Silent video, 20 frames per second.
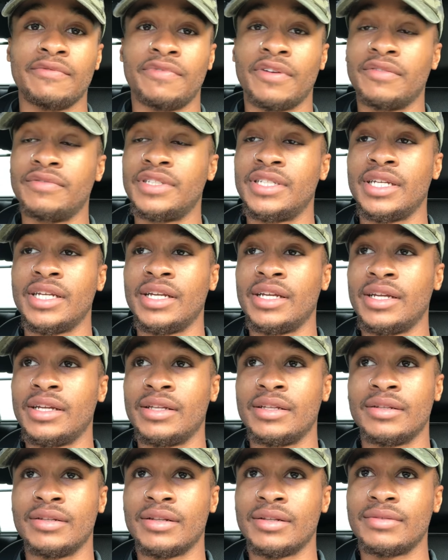
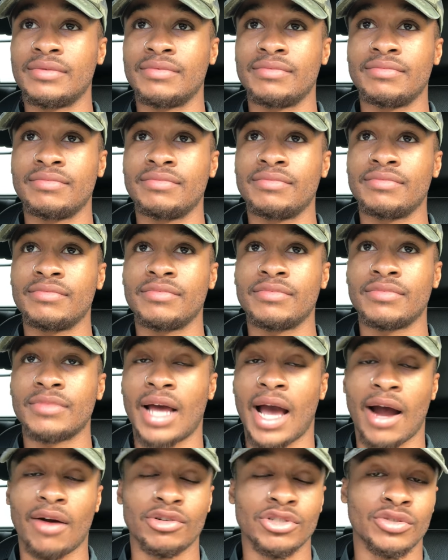15
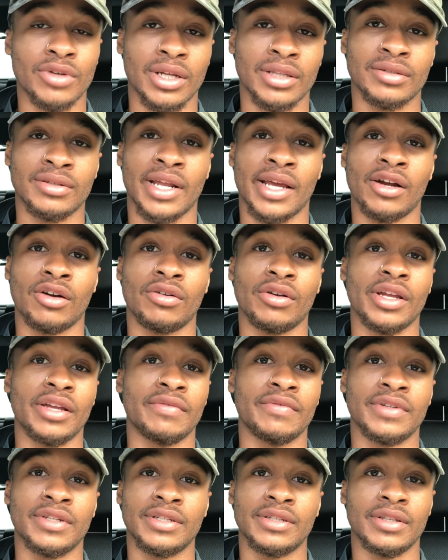hours throughout the day or
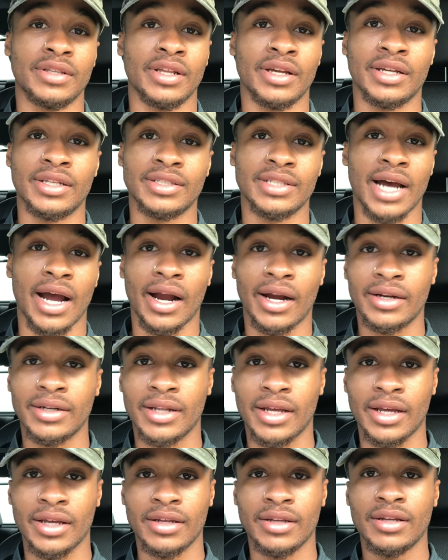even the entire
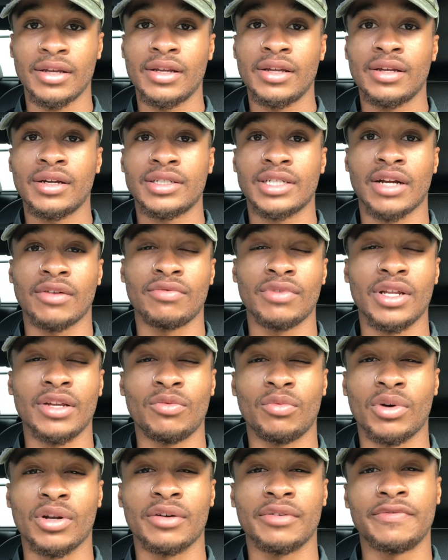day. Because I
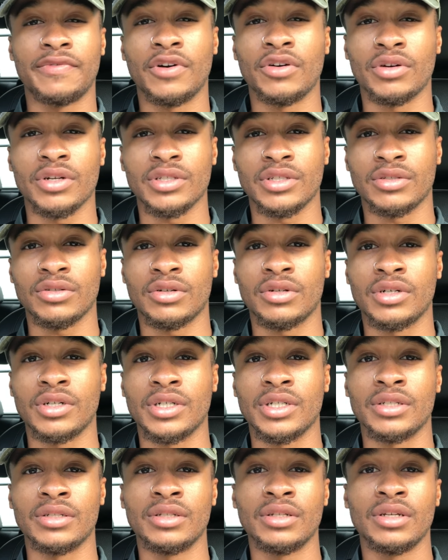really want to focus
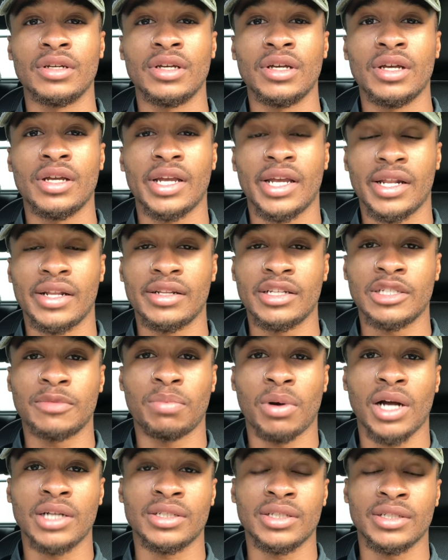on getting this
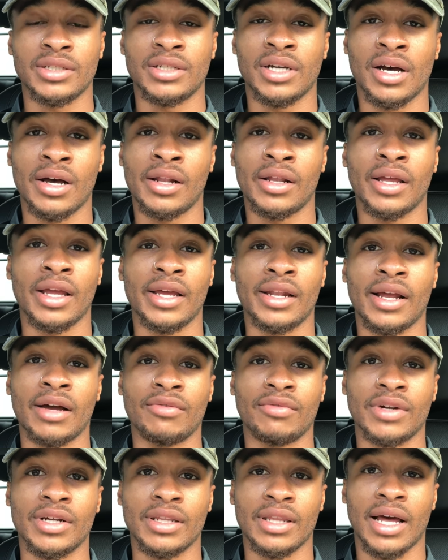project done, and
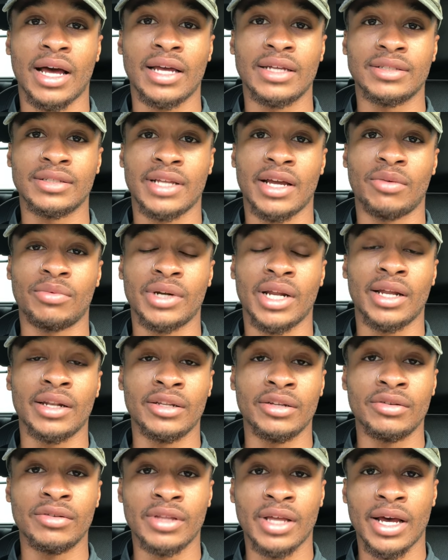I realized that when I
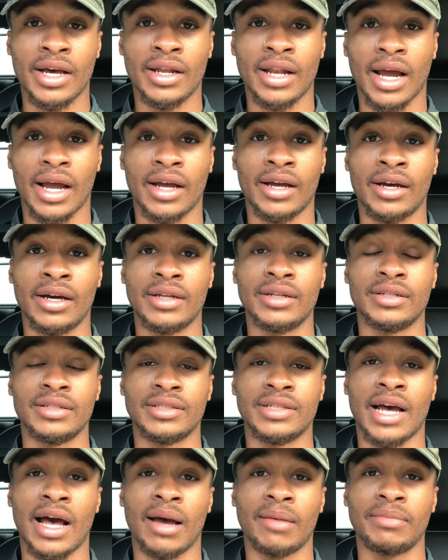do that, I cut the
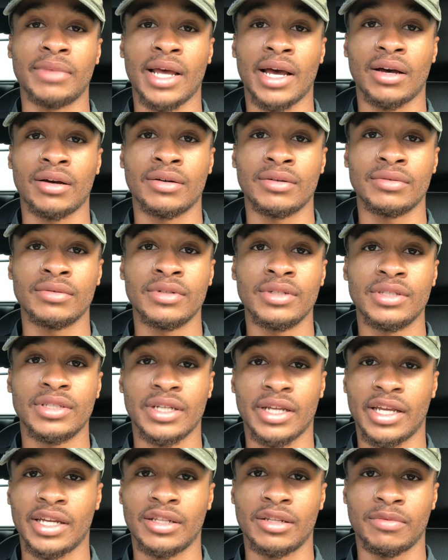time down
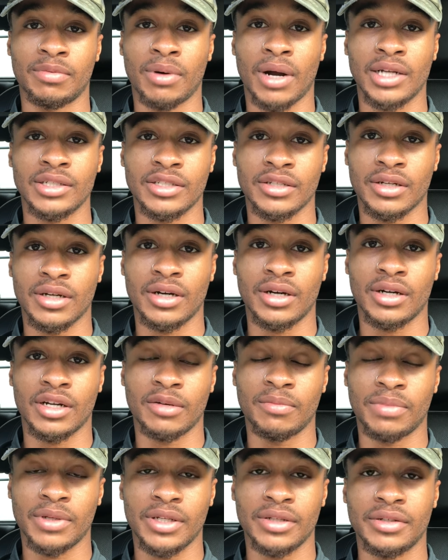to get the project
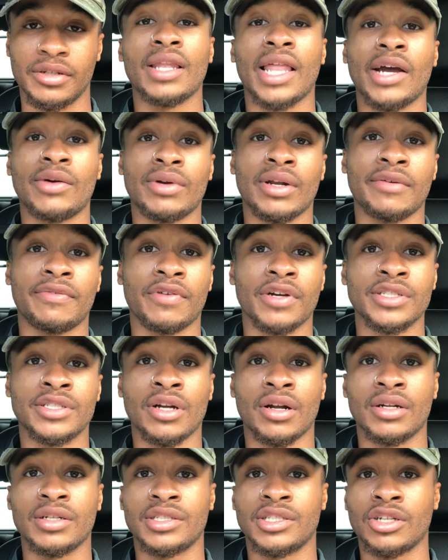completed. Like when I
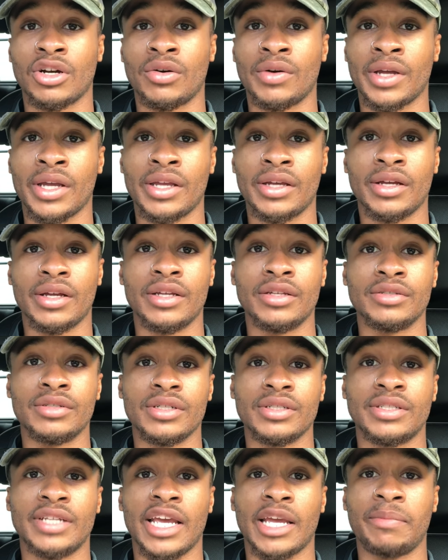first started sewing, it used
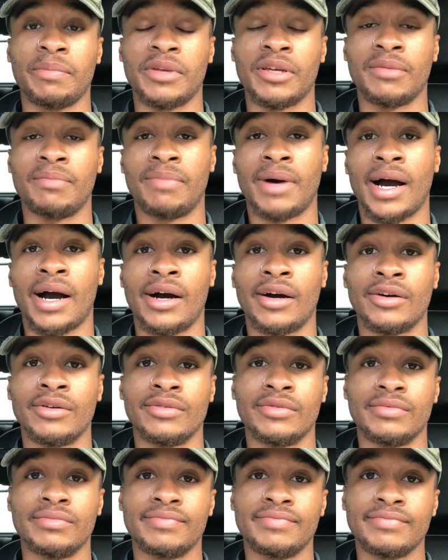to take me
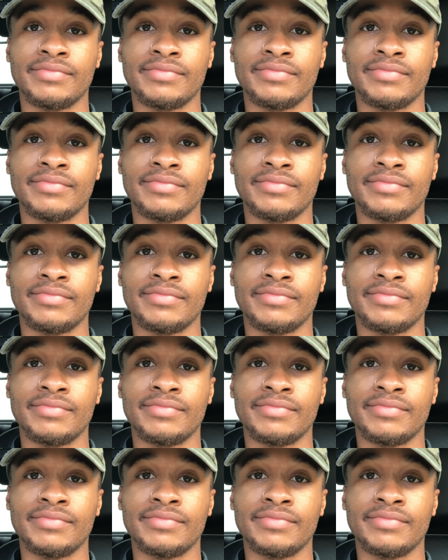about